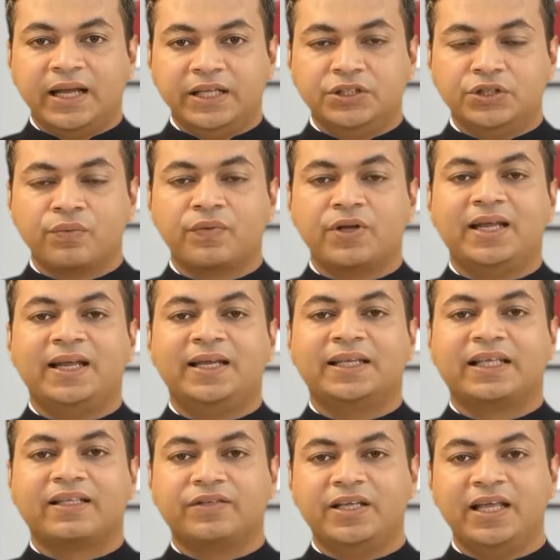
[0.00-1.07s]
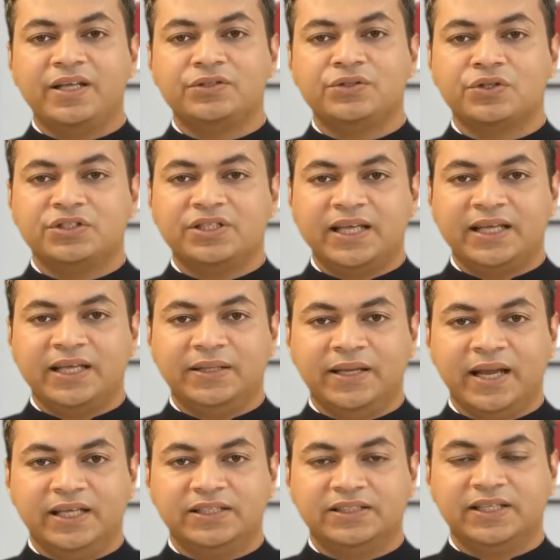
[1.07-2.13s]
and urea even after taking
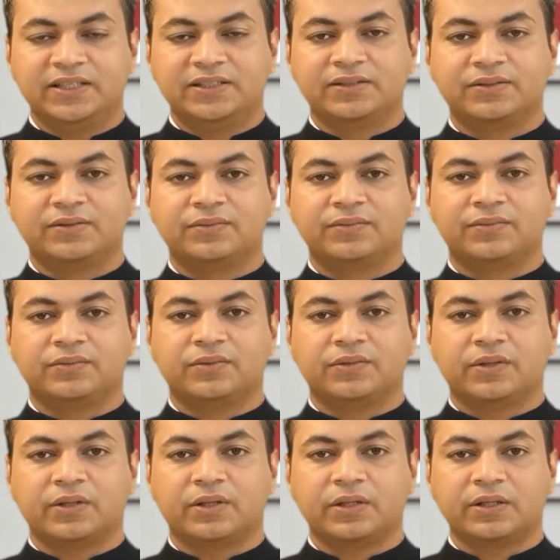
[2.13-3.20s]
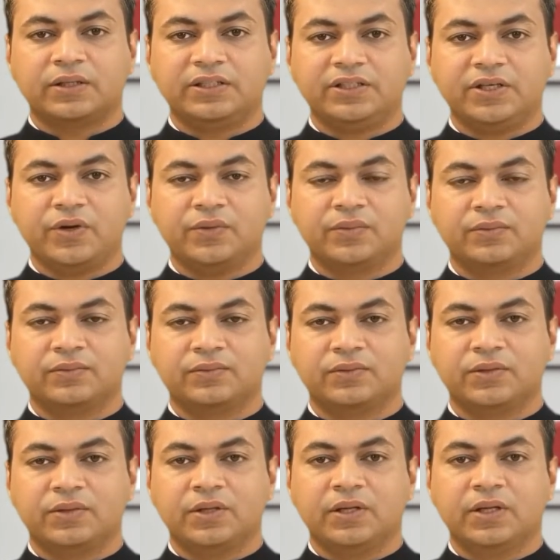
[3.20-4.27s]
medicines. So,
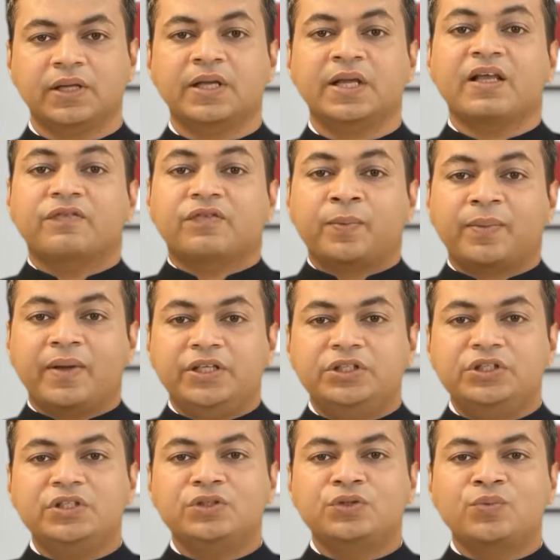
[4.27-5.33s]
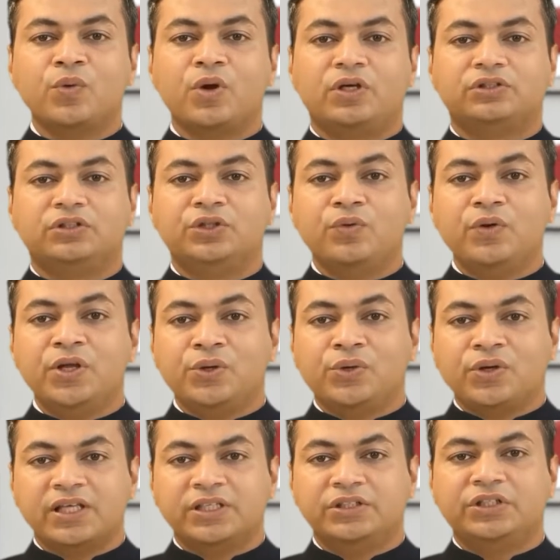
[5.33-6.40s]
if a patient wants to
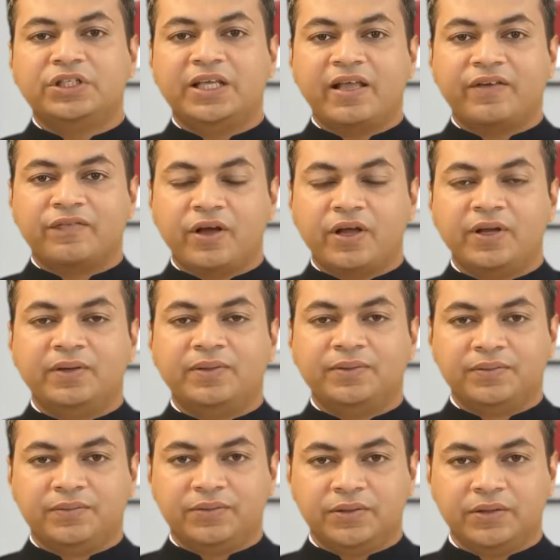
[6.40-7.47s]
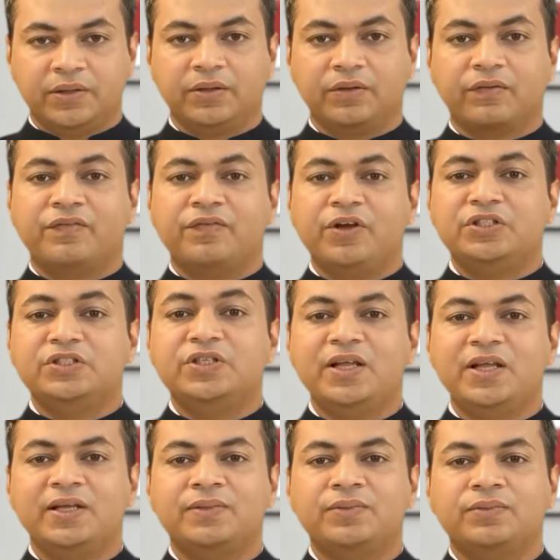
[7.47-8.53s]
increase GFR,
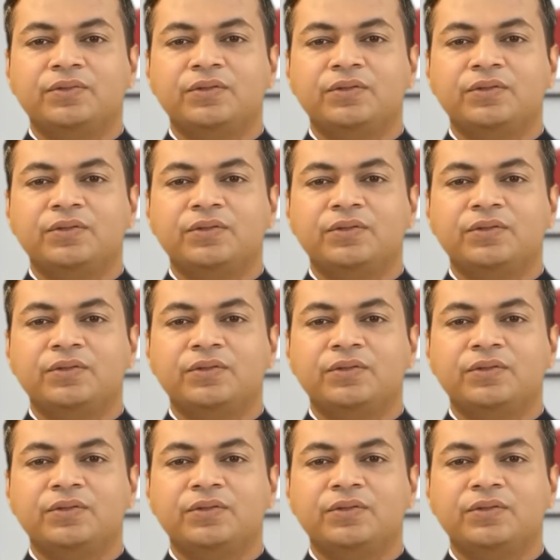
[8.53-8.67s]
firstly,